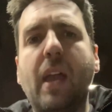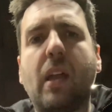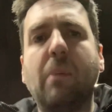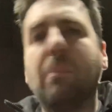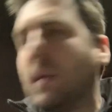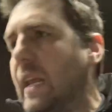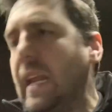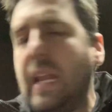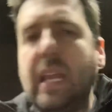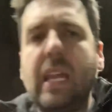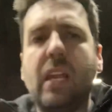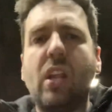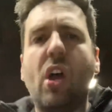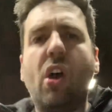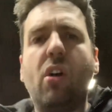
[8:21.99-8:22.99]
completely
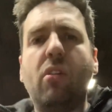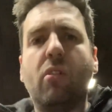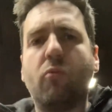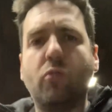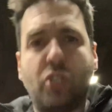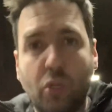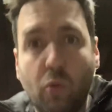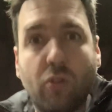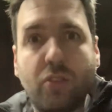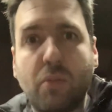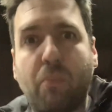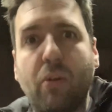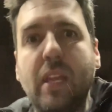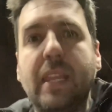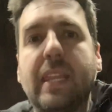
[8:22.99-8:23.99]
inert? Would you want to
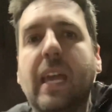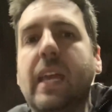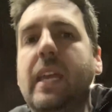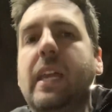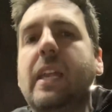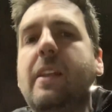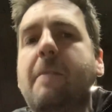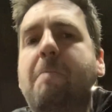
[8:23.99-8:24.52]
breathe that in?